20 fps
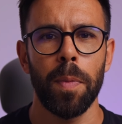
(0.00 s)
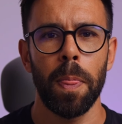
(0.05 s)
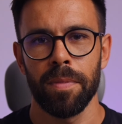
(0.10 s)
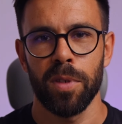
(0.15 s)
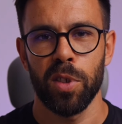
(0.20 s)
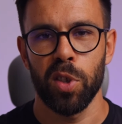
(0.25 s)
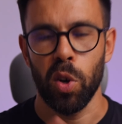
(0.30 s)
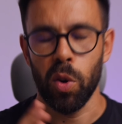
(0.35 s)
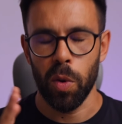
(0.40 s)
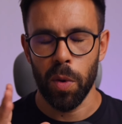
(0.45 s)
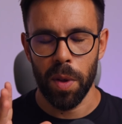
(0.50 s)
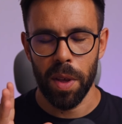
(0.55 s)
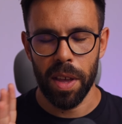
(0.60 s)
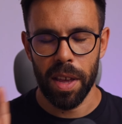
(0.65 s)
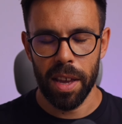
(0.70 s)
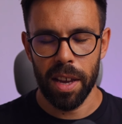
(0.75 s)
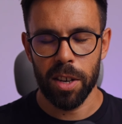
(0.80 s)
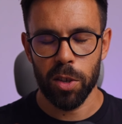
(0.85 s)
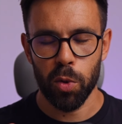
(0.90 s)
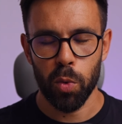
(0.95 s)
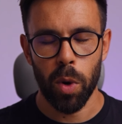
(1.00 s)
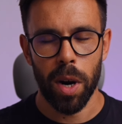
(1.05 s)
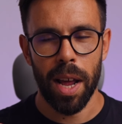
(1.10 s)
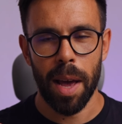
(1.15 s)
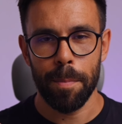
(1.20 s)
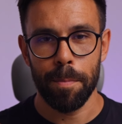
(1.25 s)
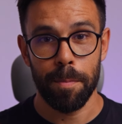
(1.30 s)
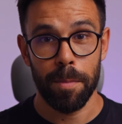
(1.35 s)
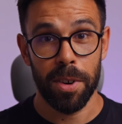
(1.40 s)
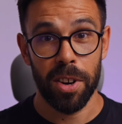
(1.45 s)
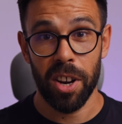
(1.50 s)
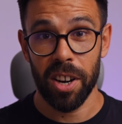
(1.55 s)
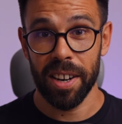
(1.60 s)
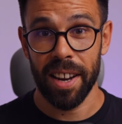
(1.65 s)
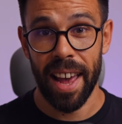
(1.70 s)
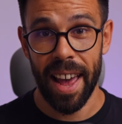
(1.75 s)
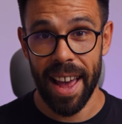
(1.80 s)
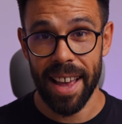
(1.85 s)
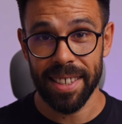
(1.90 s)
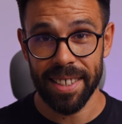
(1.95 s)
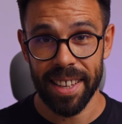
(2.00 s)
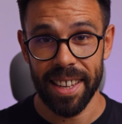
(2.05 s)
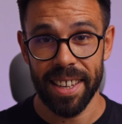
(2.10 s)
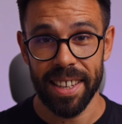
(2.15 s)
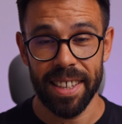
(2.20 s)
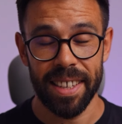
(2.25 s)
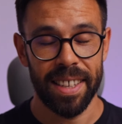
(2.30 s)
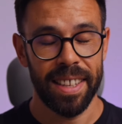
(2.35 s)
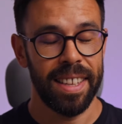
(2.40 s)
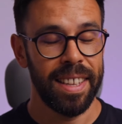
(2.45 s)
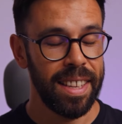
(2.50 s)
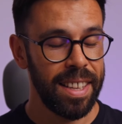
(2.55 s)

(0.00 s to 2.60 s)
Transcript: So here's what I'm not asking.